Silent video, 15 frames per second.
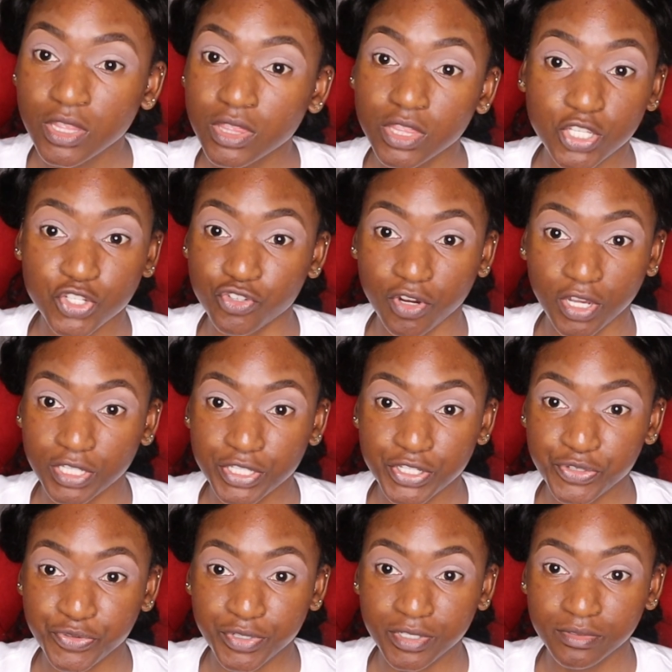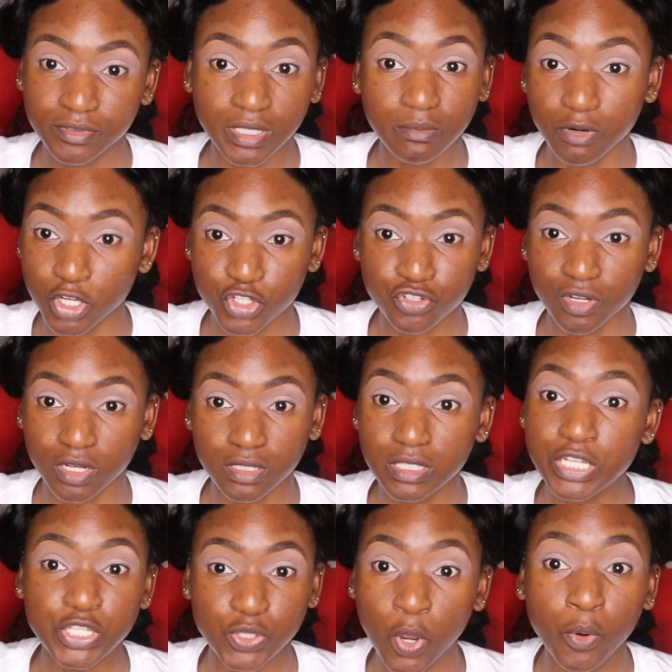The struggle is real. The brush struggle
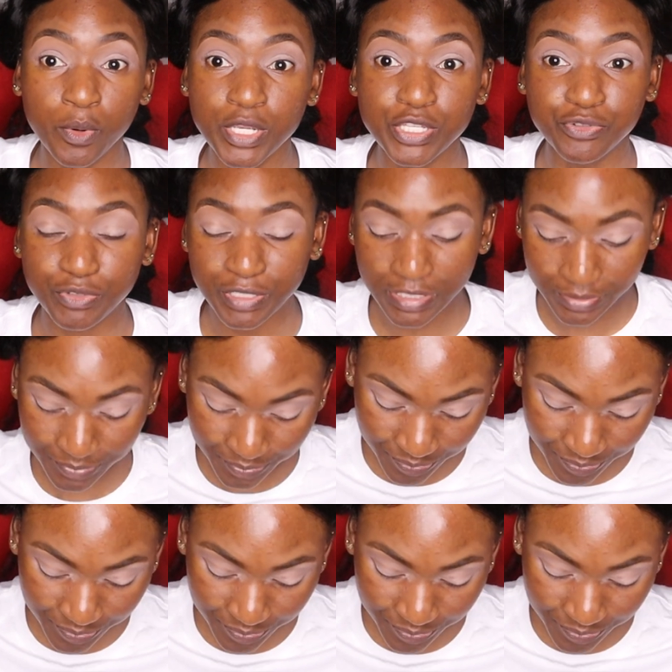is always real.